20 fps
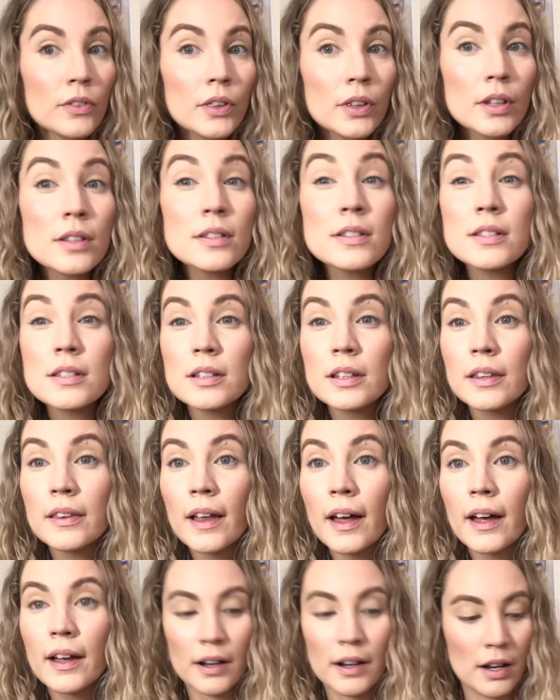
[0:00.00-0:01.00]
You can see
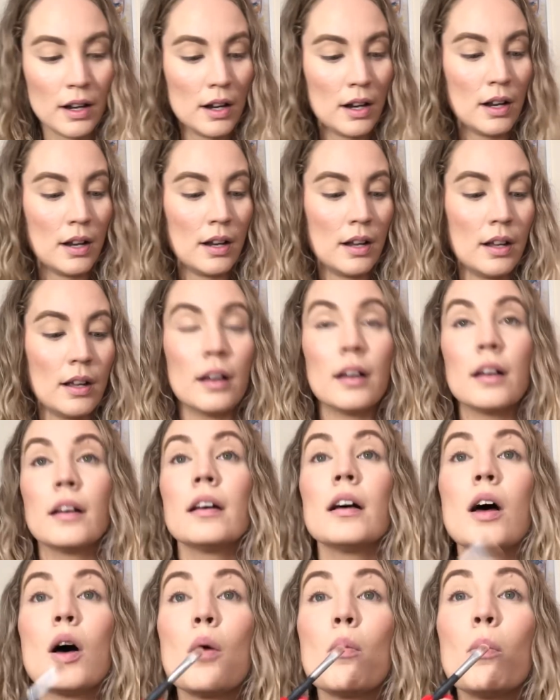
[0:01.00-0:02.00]
that
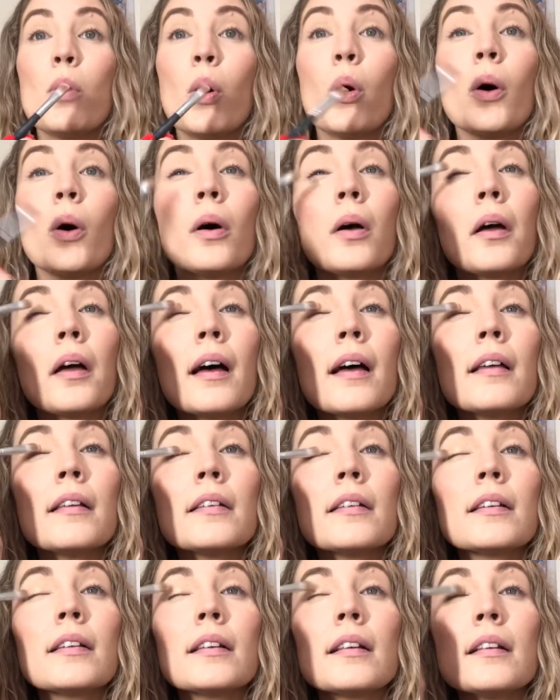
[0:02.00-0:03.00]

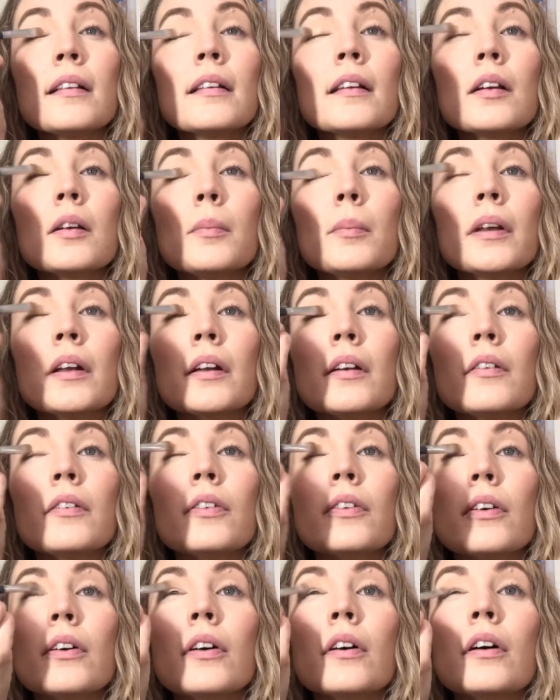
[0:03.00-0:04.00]
has just a little bit of
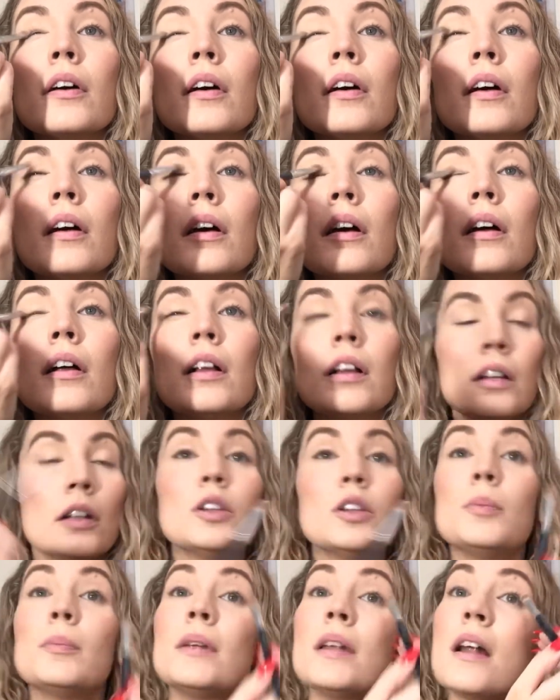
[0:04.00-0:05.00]

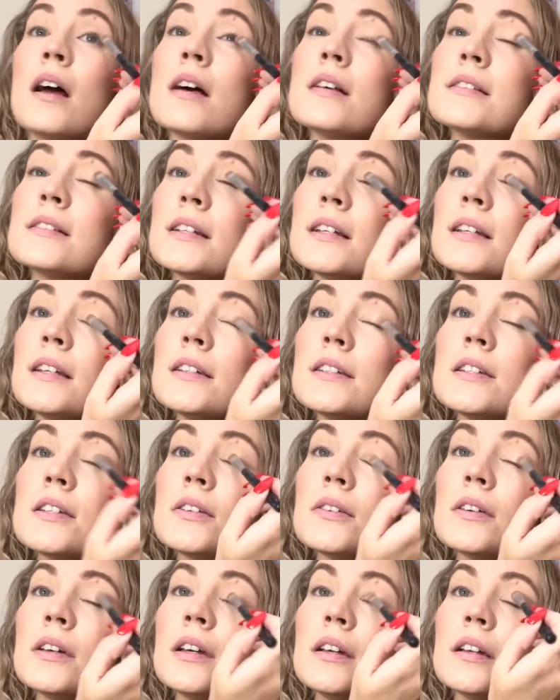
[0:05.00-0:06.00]
luminosity
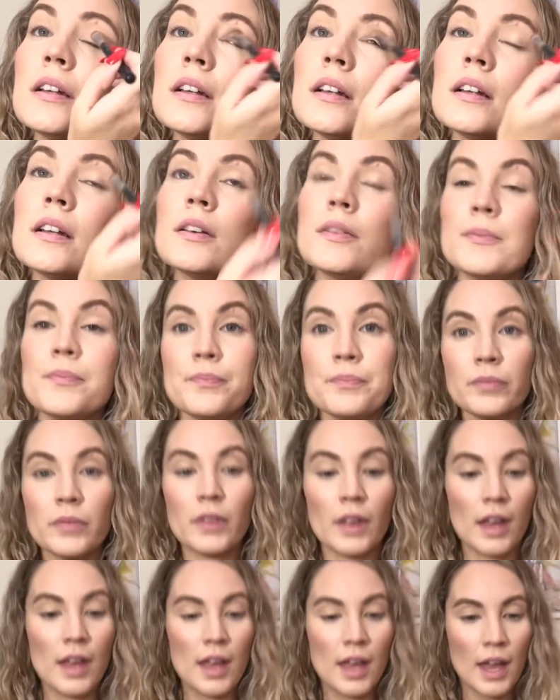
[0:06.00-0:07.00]
to it.
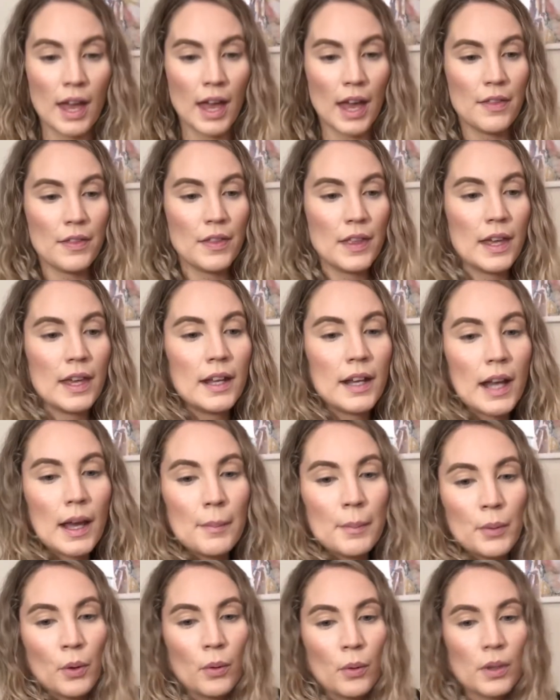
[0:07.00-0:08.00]
And then
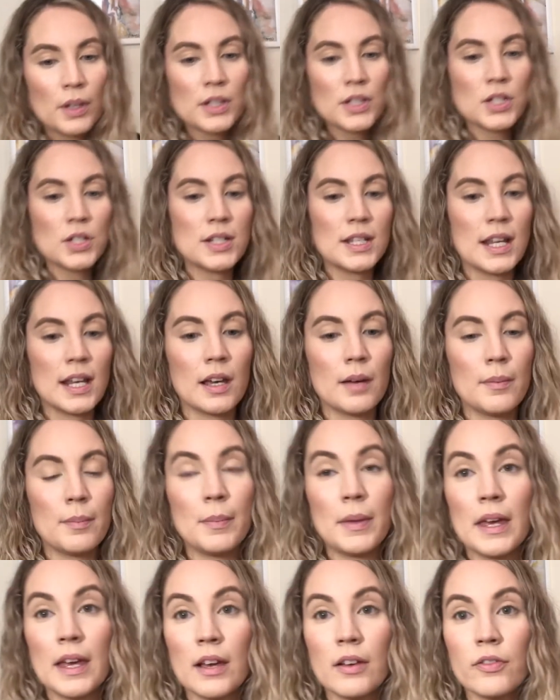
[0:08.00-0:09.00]
I'm going to take a
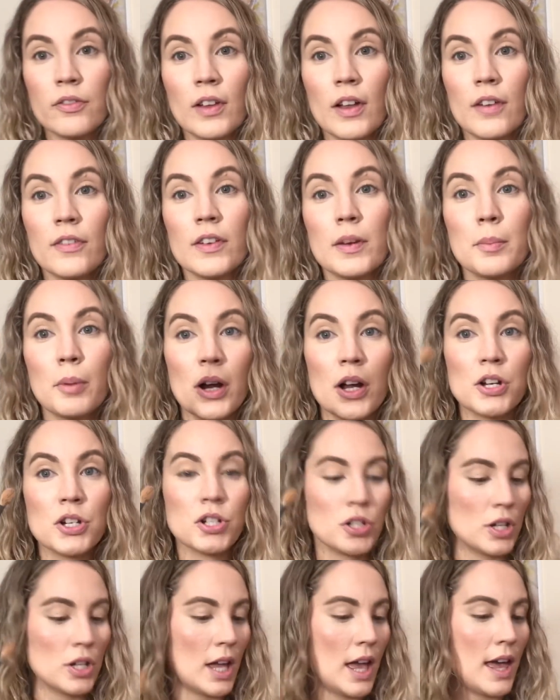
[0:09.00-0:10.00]
big fluffy
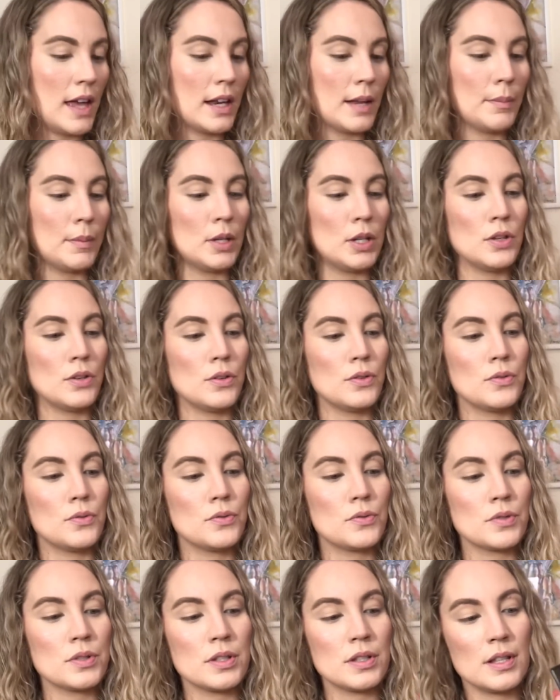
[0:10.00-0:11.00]
brush and I'm going to
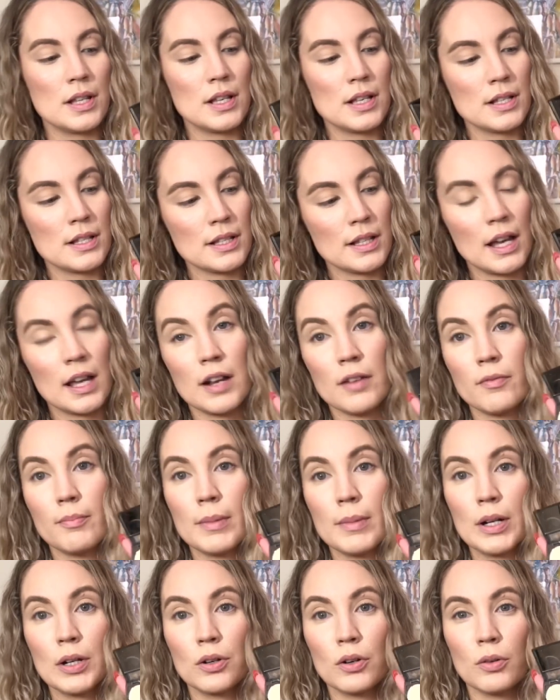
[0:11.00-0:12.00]
use this kind of
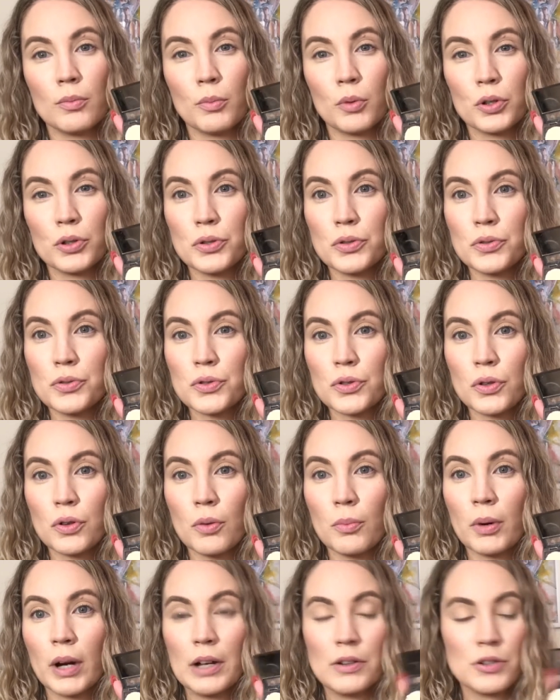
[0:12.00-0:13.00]
middle, more
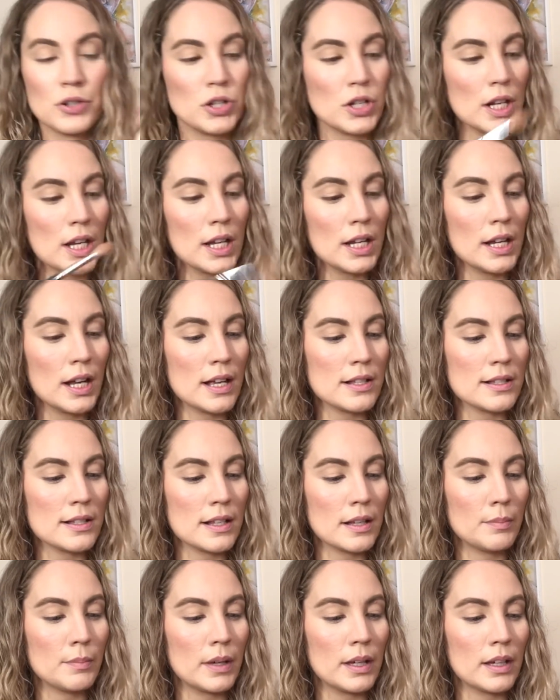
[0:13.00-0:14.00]
neutral brown shade as
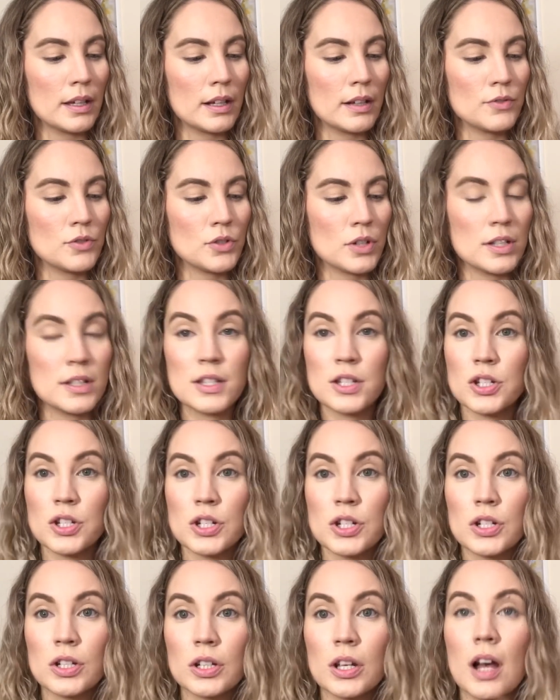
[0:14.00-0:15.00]
like my kind of
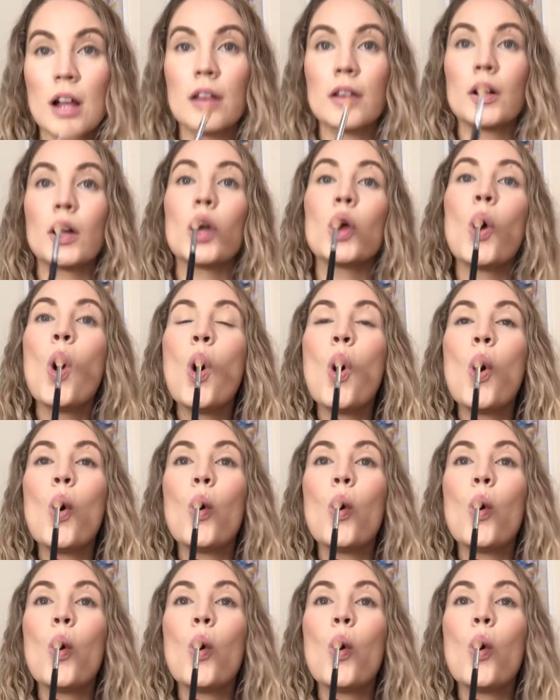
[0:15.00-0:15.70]
transition color.